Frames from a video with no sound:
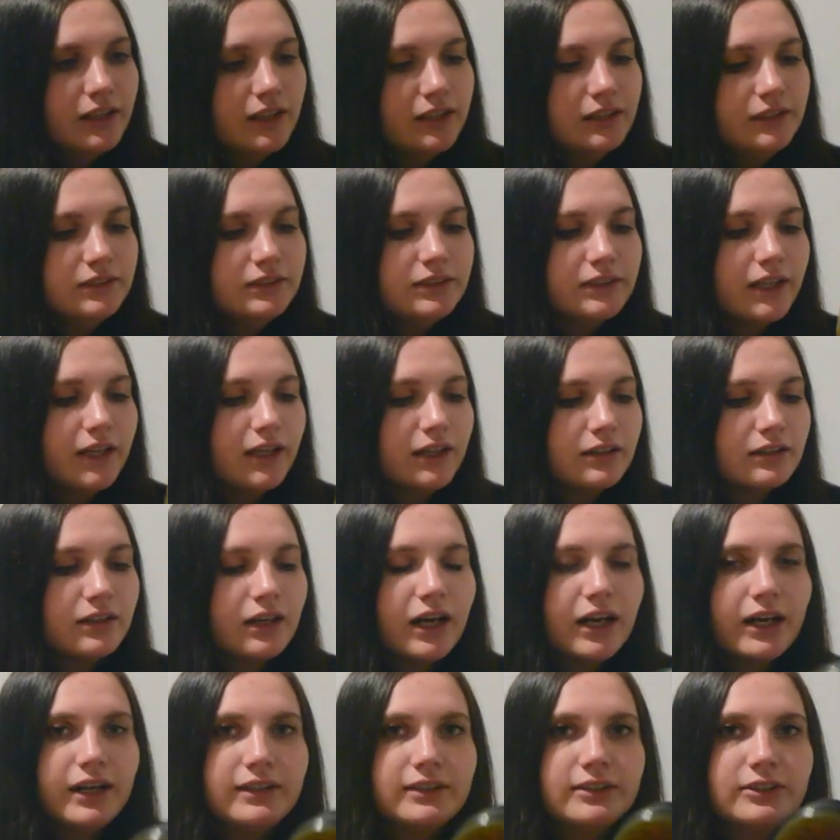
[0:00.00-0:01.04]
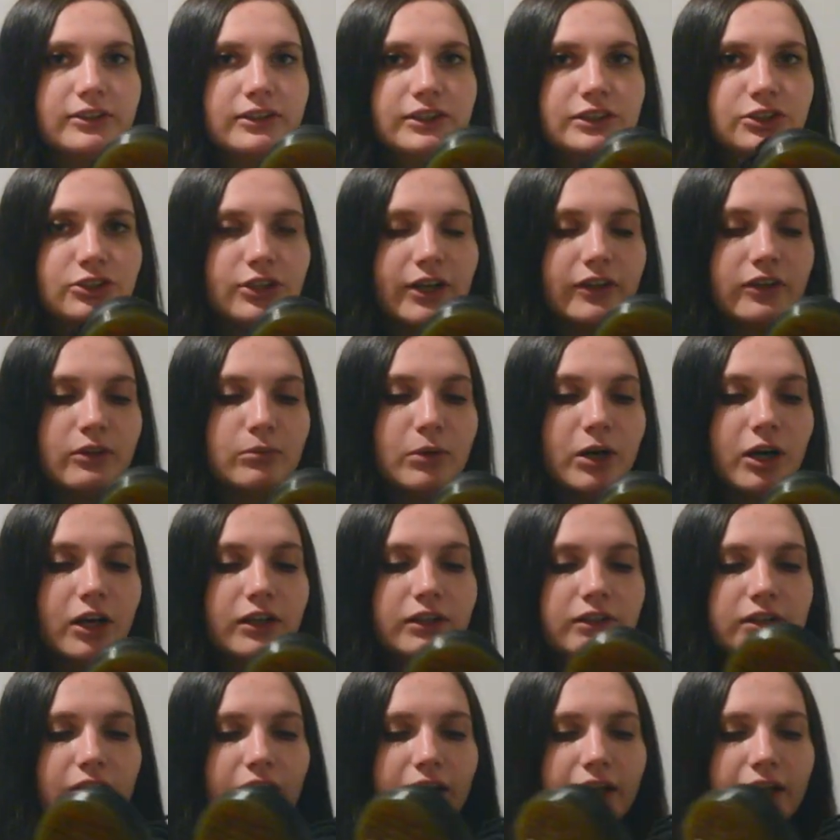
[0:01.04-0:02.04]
And yeah, I literally tried them on